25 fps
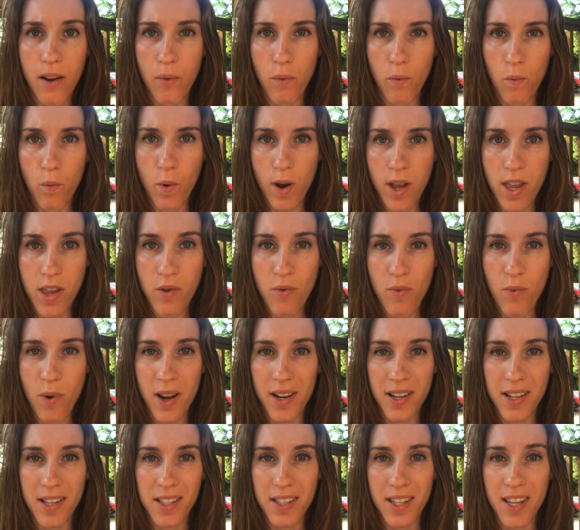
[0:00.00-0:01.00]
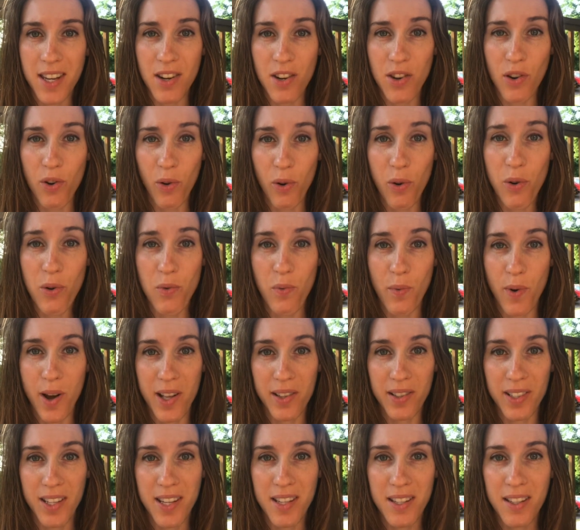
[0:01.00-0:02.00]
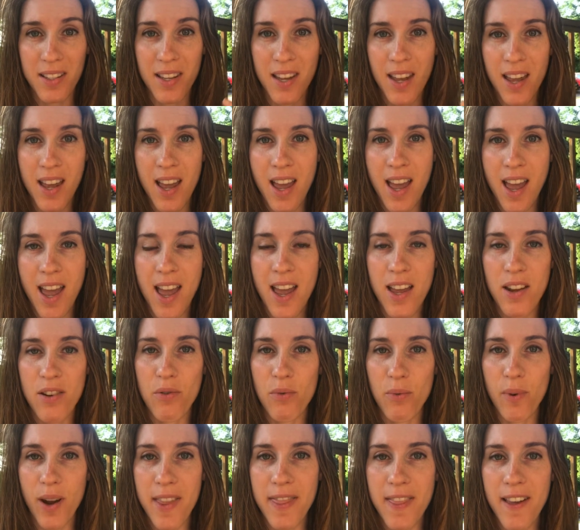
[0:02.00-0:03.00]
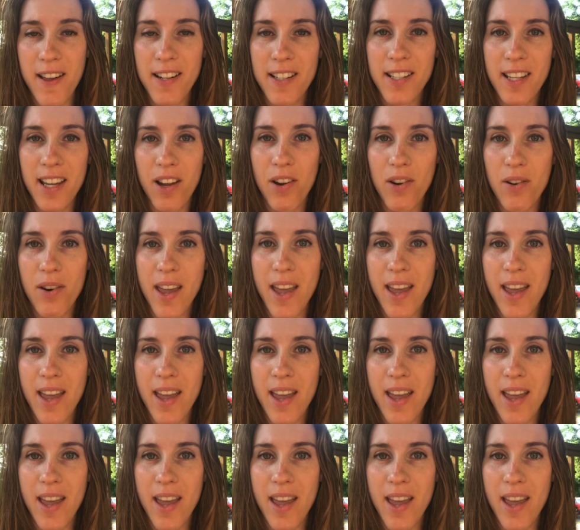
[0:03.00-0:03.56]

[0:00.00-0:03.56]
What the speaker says: what you want to see in your own wellness, and write that down.